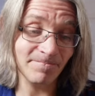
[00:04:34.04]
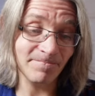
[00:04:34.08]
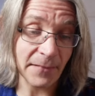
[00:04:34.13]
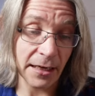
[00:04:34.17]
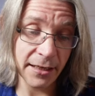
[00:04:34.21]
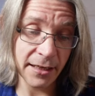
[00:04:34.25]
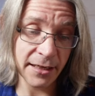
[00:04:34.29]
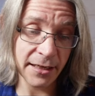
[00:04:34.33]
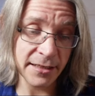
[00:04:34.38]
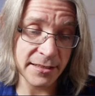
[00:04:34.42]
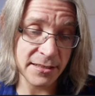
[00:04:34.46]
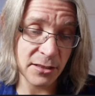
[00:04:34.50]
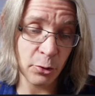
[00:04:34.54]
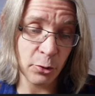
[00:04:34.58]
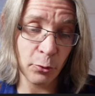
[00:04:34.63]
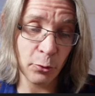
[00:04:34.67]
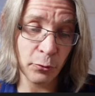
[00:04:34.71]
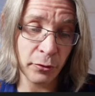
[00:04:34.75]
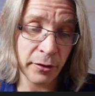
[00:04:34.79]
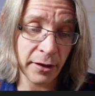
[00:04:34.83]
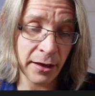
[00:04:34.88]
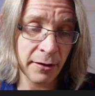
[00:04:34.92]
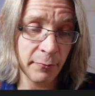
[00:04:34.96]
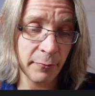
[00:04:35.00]
It's called
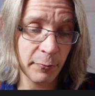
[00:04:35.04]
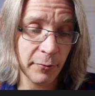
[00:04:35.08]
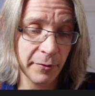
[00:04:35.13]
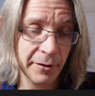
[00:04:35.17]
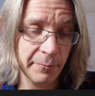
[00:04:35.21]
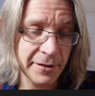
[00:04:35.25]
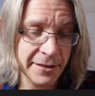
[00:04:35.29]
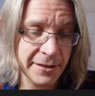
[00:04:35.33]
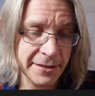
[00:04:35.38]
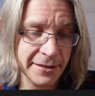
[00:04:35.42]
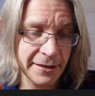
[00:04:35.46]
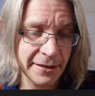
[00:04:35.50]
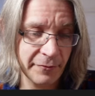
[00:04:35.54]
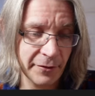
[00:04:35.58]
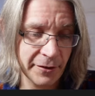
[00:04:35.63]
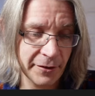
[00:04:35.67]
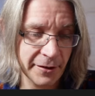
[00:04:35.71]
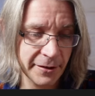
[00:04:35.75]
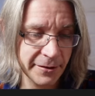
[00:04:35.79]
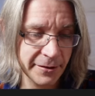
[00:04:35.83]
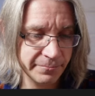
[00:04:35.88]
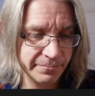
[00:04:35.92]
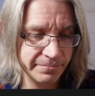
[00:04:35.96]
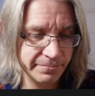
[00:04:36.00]
that, we must live with
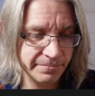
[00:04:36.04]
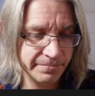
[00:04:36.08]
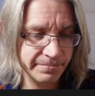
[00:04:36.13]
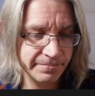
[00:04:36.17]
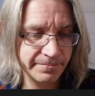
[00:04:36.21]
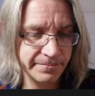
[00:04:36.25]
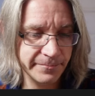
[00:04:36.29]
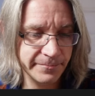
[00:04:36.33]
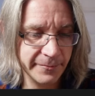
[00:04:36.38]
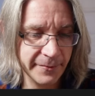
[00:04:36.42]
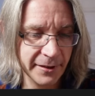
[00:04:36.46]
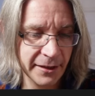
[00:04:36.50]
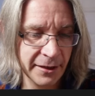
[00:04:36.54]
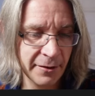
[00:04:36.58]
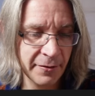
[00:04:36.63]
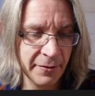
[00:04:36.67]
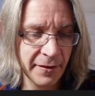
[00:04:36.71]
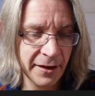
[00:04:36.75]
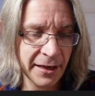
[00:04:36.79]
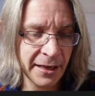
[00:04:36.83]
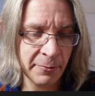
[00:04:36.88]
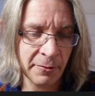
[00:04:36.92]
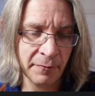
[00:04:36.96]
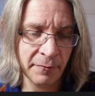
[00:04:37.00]
it. I don't
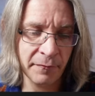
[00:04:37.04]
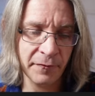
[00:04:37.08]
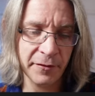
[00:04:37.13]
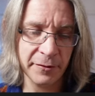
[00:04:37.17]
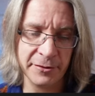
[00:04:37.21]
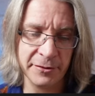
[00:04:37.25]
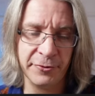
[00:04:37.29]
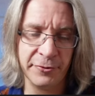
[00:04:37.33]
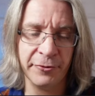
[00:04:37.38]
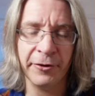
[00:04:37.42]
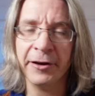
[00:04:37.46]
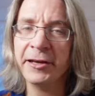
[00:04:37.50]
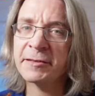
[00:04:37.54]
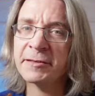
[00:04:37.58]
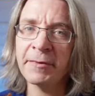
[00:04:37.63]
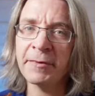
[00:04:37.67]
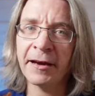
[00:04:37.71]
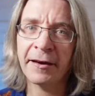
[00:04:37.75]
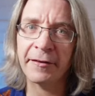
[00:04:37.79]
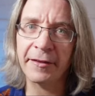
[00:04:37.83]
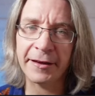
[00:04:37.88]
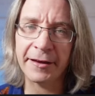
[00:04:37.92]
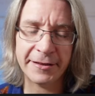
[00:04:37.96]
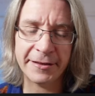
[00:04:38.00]
think anyone feels great
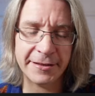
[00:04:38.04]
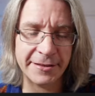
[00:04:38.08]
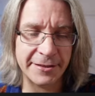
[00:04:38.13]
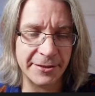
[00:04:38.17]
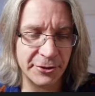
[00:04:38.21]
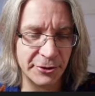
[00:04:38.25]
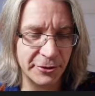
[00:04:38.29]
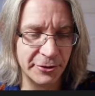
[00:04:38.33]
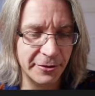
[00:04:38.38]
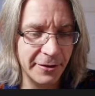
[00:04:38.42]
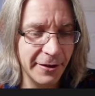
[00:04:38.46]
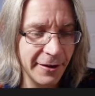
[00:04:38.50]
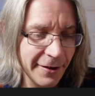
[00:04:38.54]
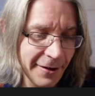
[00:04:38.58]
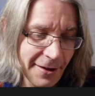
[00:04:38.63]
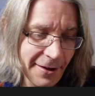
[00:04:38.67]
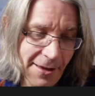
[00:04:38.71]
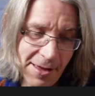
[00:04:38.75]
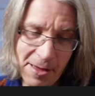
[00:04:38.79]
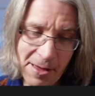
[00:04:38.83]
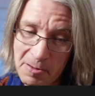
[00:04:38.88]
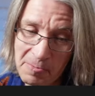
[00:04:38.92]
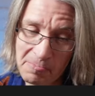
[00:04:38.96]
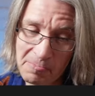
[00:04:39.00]
about that decision.
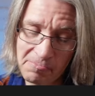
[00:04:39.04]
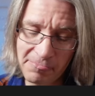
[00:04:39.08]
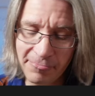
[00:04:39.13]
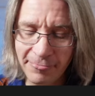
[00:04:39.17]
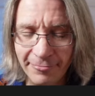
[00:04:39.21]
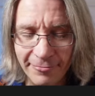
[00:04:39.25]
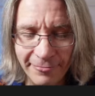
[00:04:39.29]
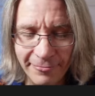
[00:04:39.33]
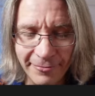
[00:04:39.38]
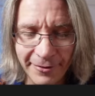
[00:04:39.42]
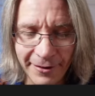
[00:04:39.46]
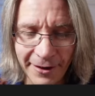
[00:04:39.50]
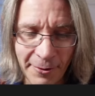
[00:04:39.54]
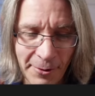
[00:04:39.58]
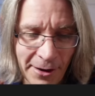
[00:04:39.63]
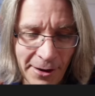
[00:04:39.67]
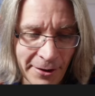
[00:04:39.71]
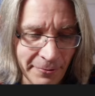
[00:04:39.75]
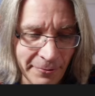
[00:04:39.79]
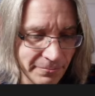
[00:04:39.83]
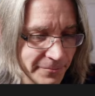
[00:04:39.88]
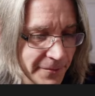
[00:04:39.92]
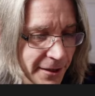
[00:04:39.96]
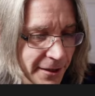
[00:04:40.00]
Oh
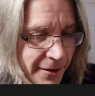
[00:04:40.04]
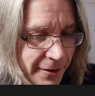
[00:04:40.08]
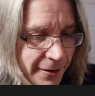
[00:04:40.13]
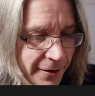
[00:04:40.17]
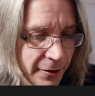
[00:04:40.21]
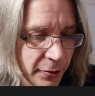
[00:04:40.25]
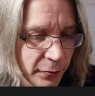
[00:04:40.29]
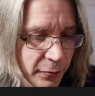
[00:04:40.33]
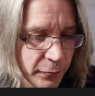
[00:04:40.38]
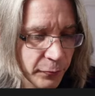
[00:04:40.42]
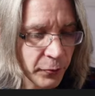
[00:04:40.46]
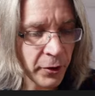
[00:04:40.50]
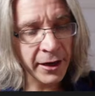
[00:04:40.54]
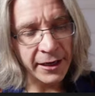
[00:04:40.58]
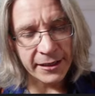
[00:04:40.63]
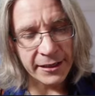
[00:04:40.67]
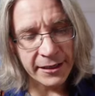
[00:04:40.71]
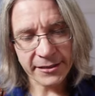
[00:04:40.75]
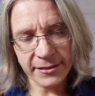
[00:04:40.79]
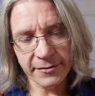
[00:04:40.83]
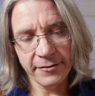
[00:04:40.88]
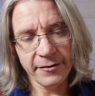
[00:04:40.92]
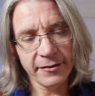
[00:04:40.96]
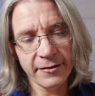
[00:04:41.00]
well.
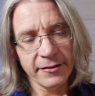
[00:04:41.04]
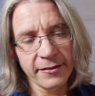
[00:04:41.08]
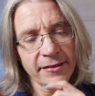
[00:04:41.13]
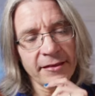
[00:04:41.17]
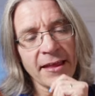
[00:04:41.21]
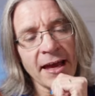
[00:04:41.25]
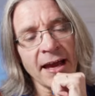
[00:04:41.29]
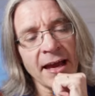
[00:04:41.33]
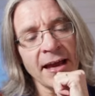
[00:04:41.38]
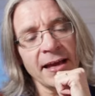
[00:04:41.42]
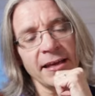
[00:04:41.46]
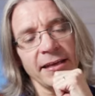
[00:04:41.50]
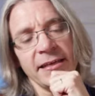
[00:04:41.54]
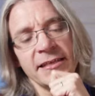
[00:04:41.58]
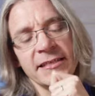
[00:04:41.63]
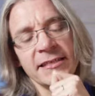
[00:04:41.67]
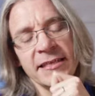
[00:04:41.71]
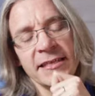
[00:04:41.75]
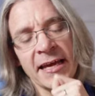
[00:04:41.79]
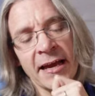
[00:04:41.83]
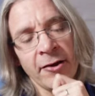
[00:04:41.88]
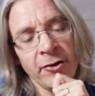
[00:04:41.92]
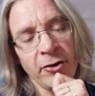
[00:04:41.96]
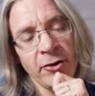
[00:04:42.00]
Right, that is
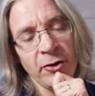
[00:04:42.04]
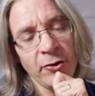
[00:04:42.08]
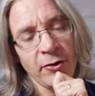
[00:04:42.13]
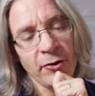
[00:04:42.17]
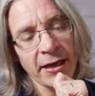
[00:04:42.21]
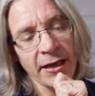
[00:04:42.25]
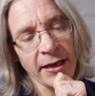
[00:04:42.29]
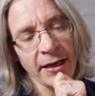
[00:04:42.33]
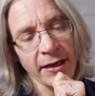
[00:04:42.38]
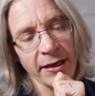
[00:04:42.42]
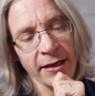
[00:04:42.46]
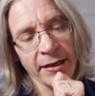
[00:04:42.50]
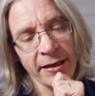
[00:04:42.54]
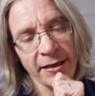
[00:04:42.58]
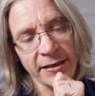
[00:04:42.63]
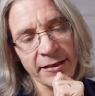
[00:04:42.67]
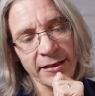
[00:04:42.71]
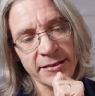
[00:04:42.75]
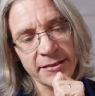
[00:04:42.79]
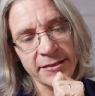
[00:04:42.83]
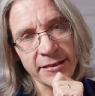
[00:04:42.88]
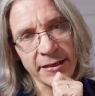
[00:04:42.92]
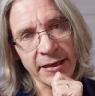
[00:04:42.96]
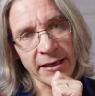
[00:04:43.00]
how you get
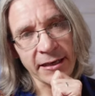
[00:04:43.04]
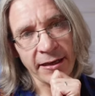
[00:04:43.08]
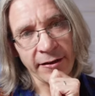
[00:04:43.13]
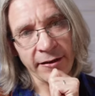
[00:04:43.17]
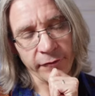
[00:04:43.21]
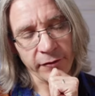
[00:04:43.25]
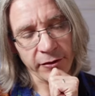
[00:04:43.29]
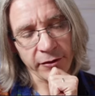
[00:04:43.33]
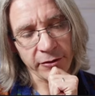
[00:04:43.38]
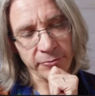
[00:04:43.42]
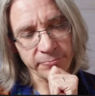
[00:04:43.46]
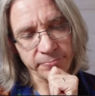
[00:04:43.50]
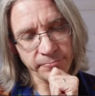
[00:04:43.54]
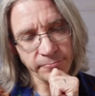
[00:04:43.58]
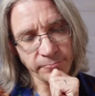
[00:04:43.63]
connected to Kafka.